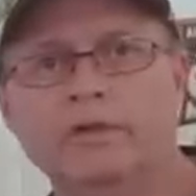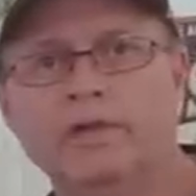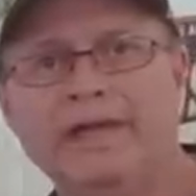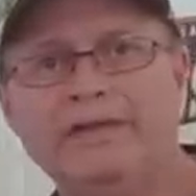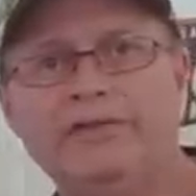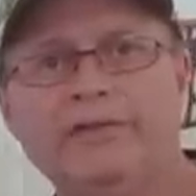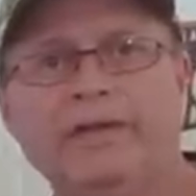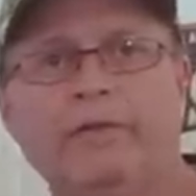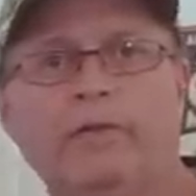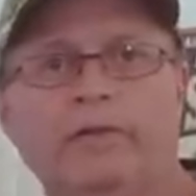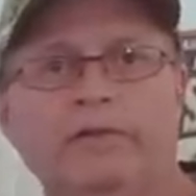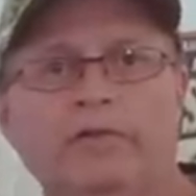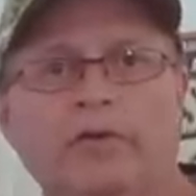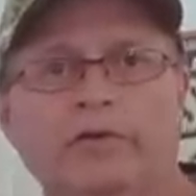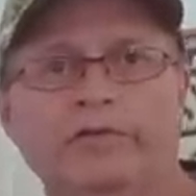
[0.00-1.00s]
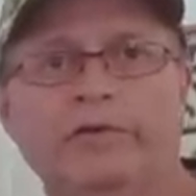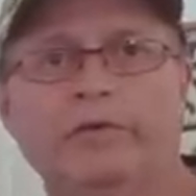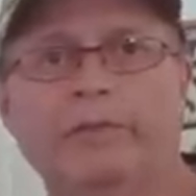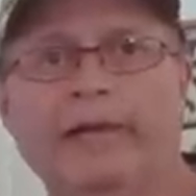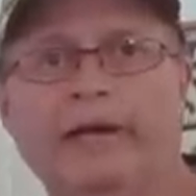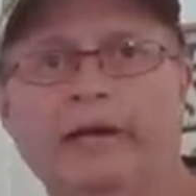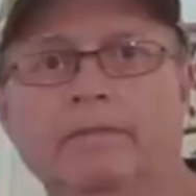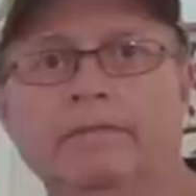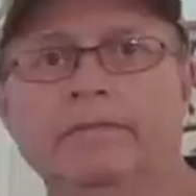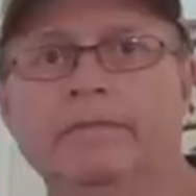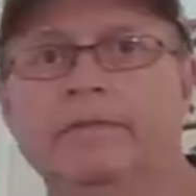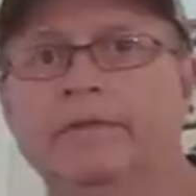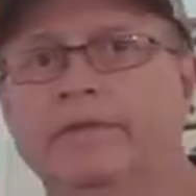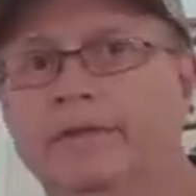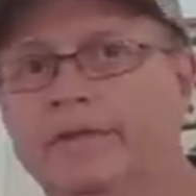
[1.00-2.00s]
the last thing I want to talk to you about
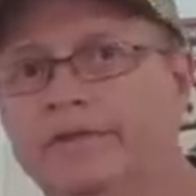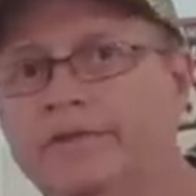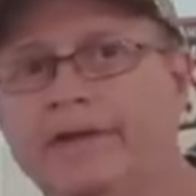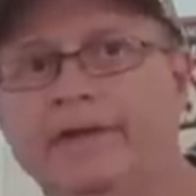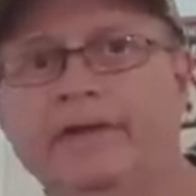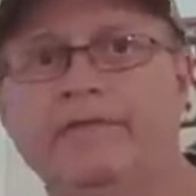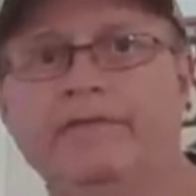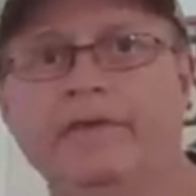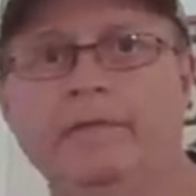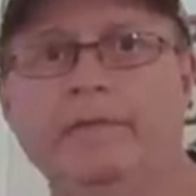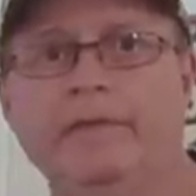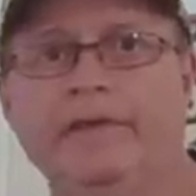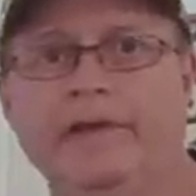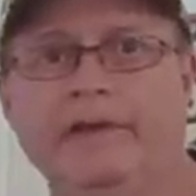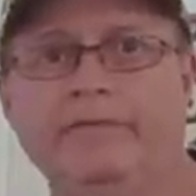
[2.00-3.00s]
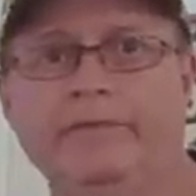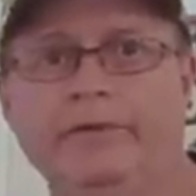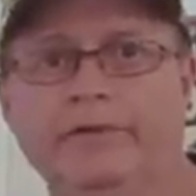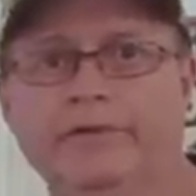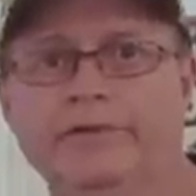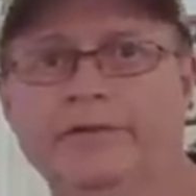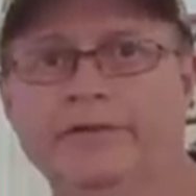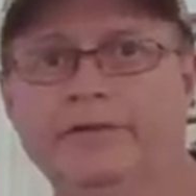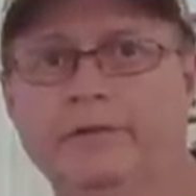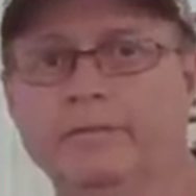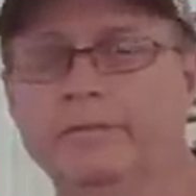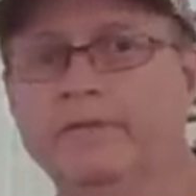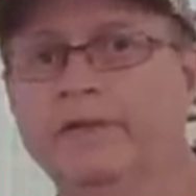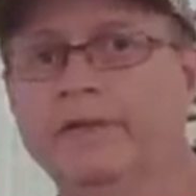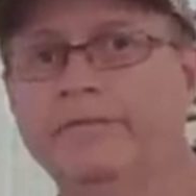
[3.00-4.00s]
is getting a V P N for your system.
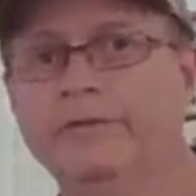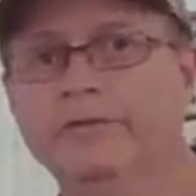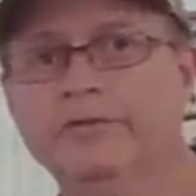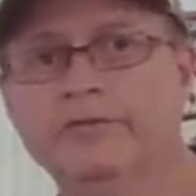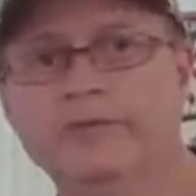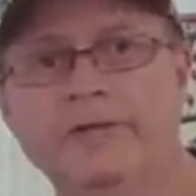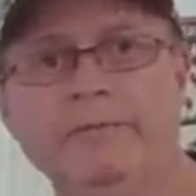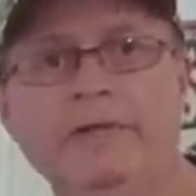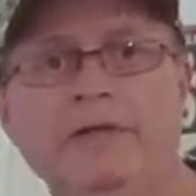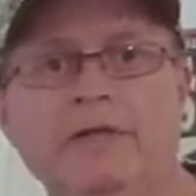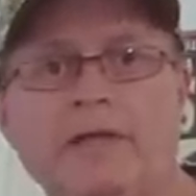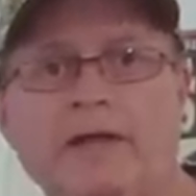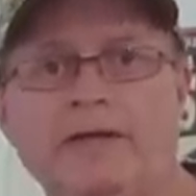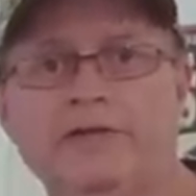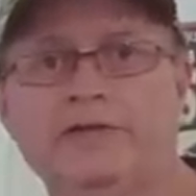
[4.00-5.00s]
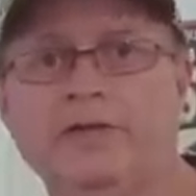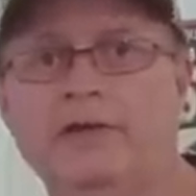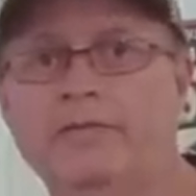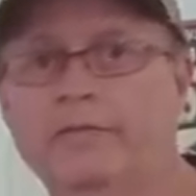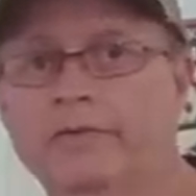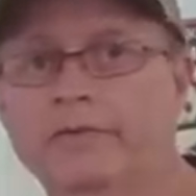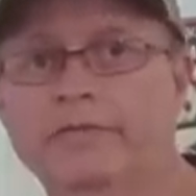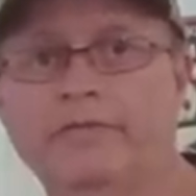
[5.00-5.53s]
If you're streaming a lot of stuff on your